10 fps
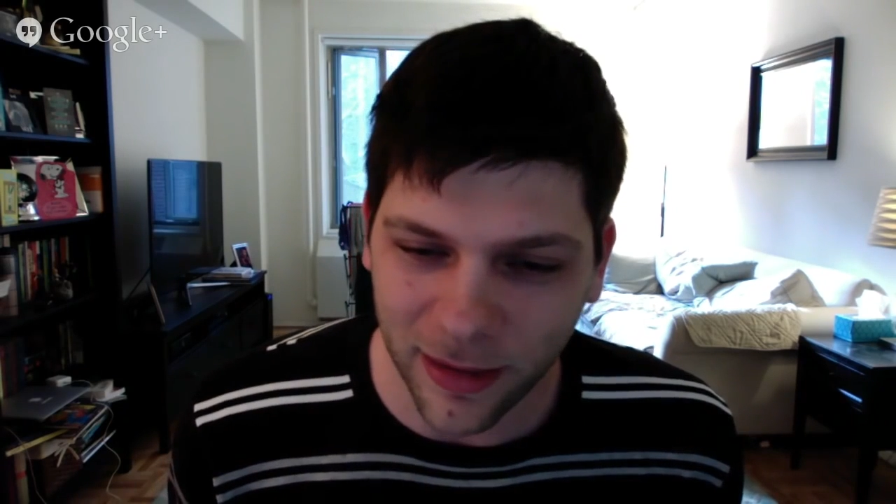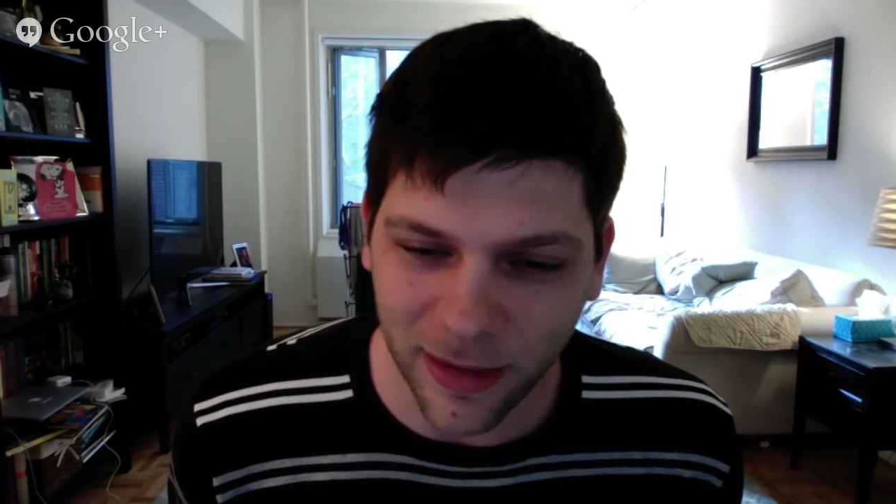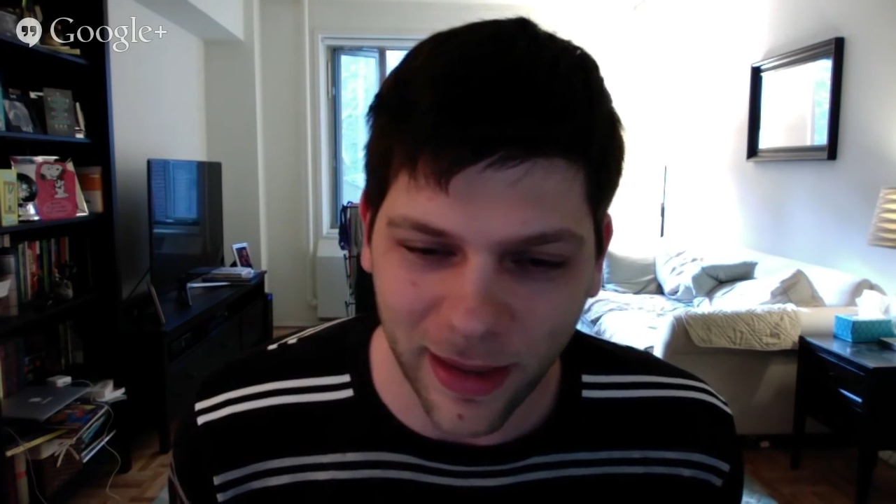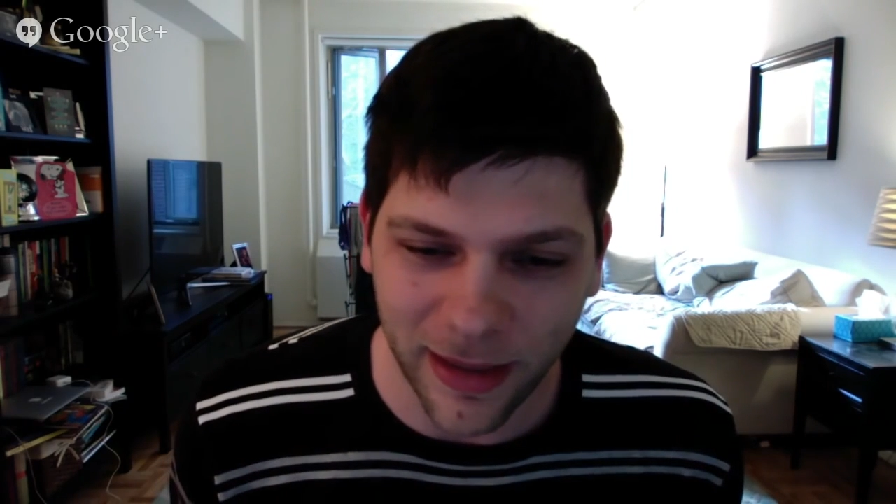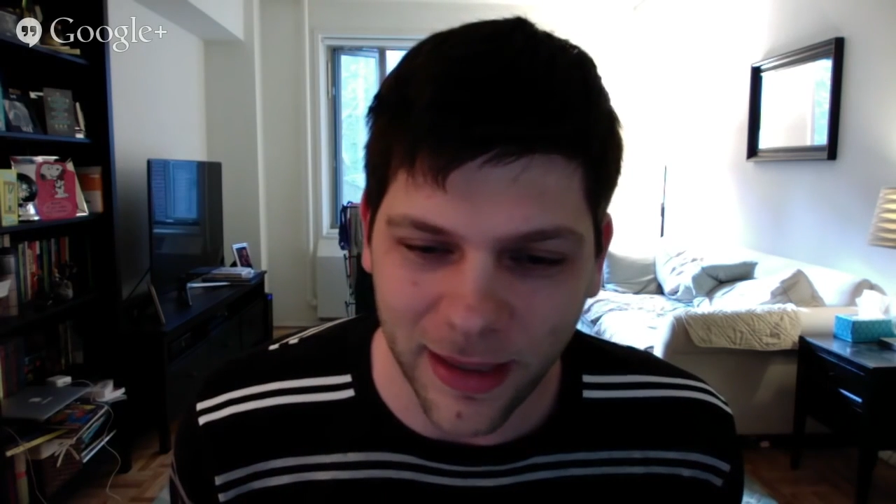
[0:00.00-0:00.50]

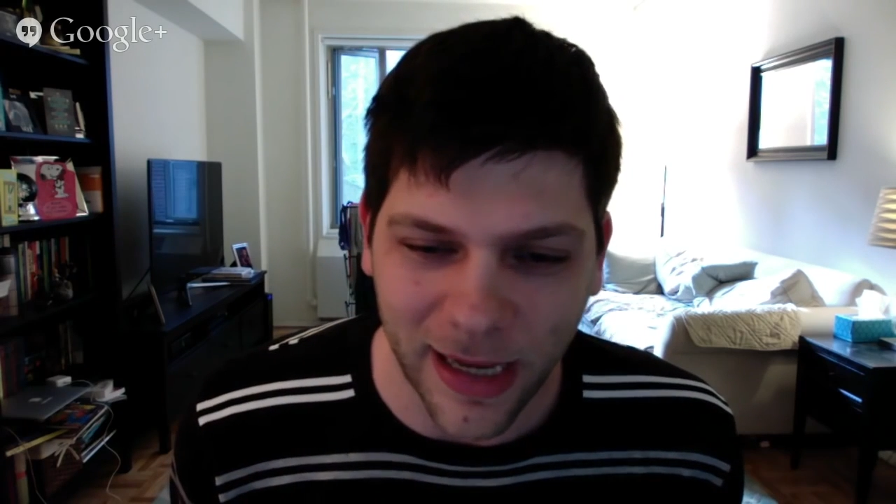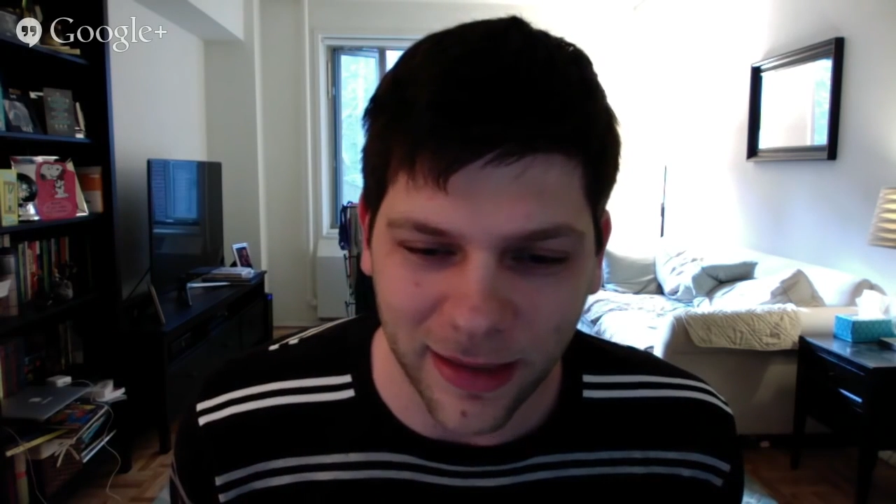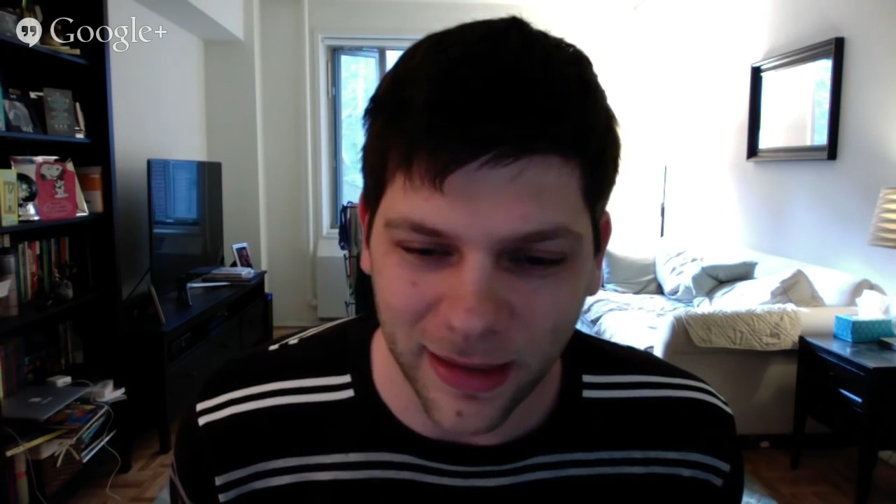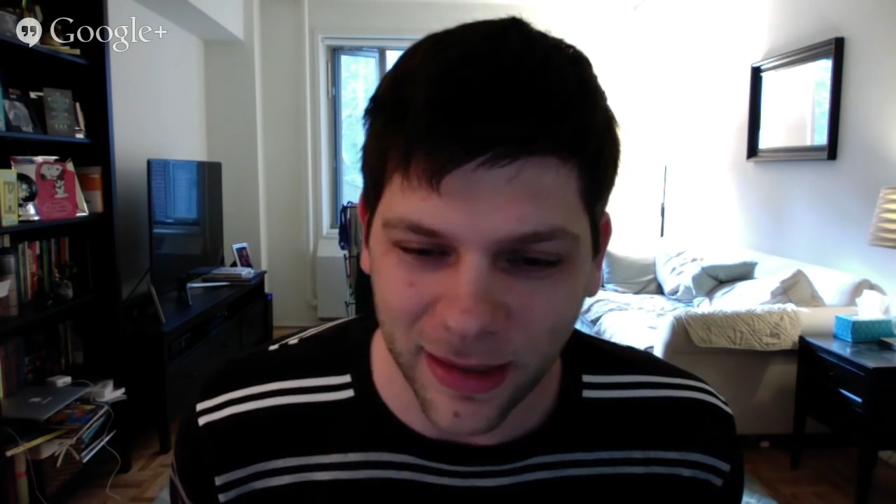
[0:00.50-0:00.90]
like not